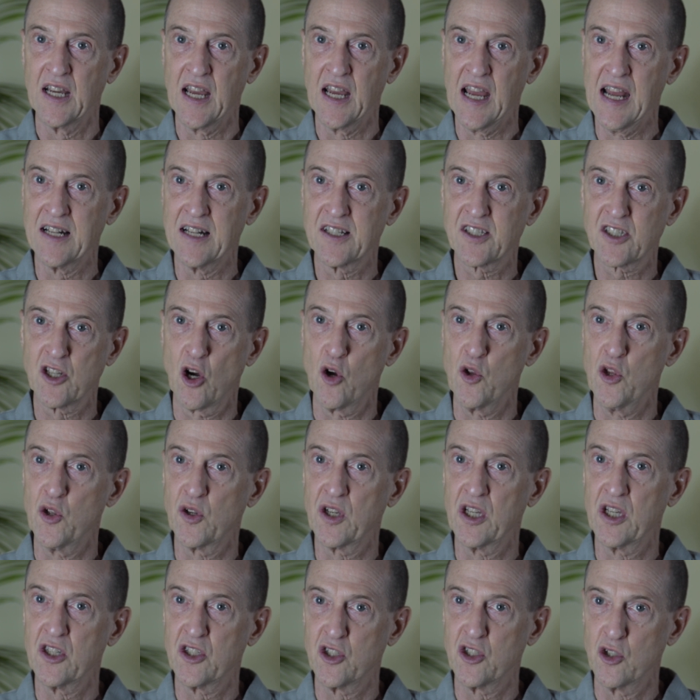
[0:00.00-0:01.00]
And so you
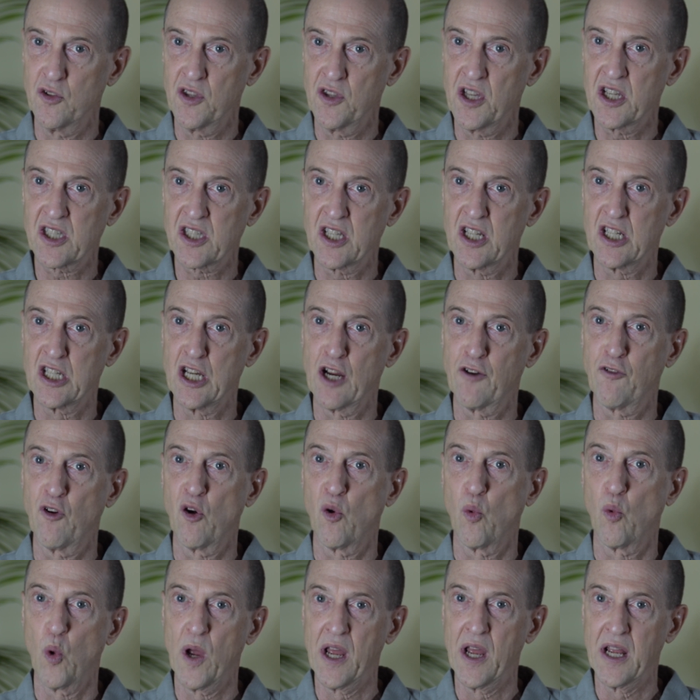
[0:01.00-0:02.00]
can do this in
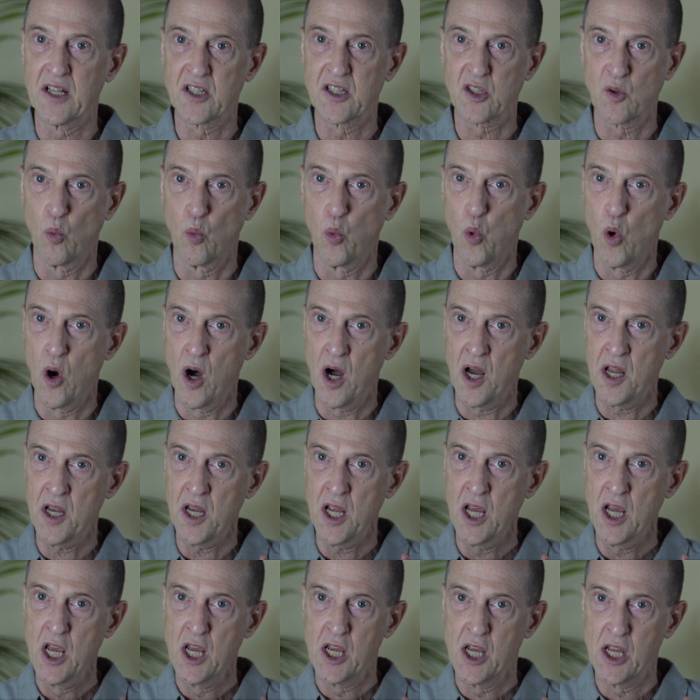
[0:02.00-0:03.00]
different ways.
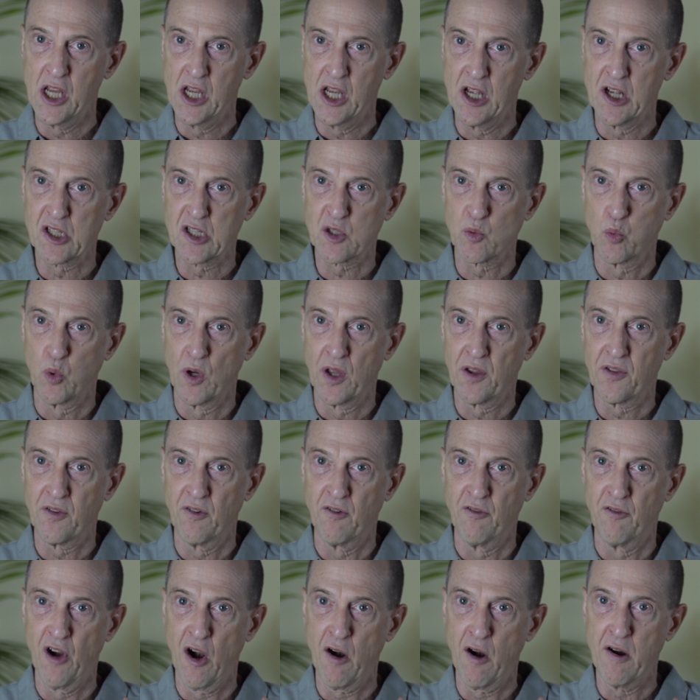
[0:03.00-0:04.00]
One is
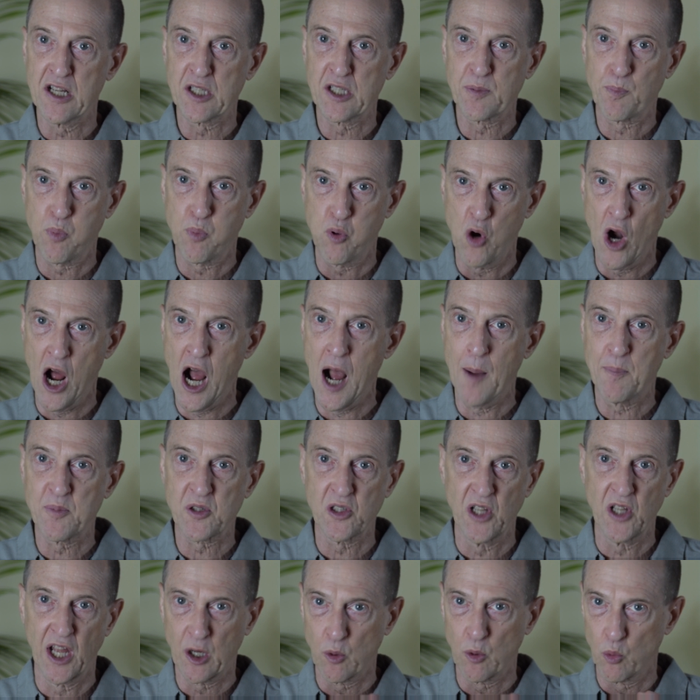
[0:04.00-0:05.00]
with various
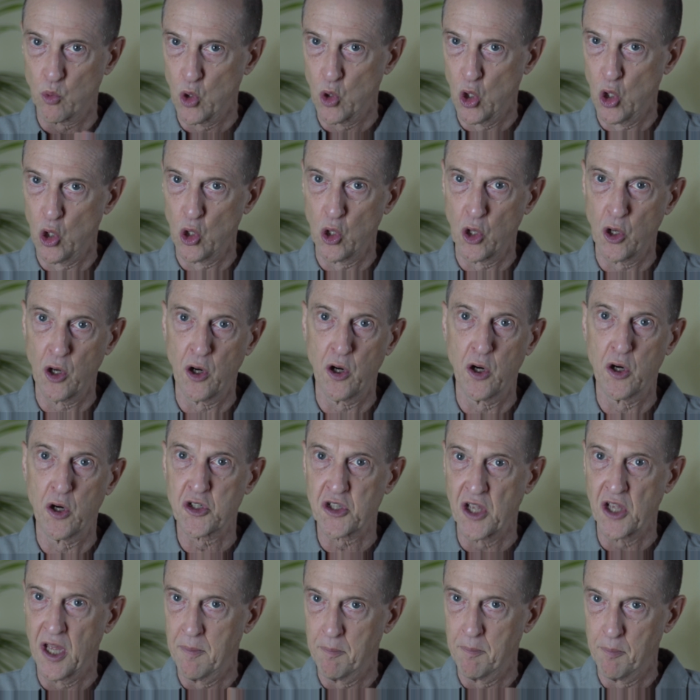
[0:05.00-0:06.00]
props like
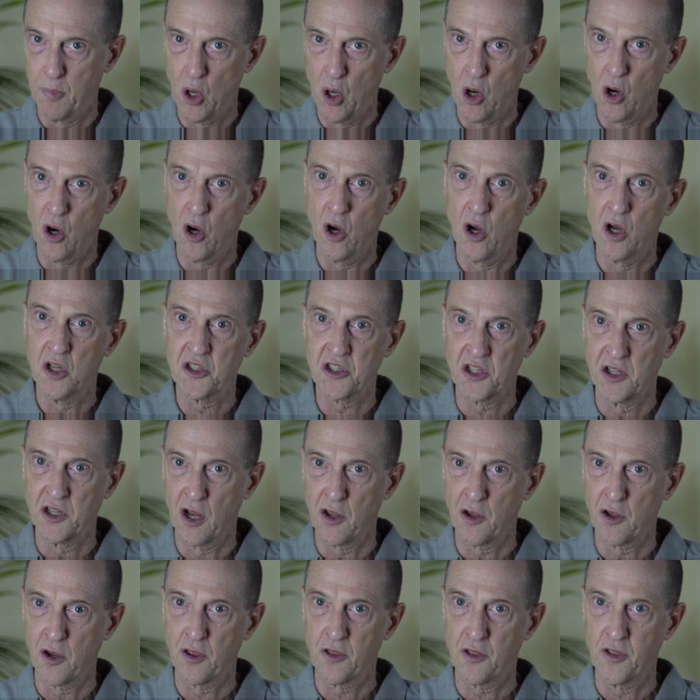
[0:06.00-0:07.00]
rollers and balls and
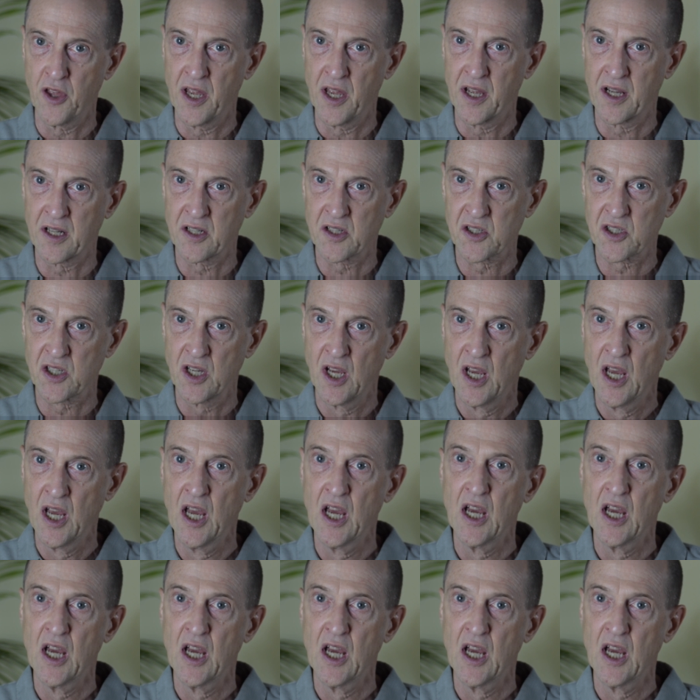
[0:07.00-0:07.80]
other things.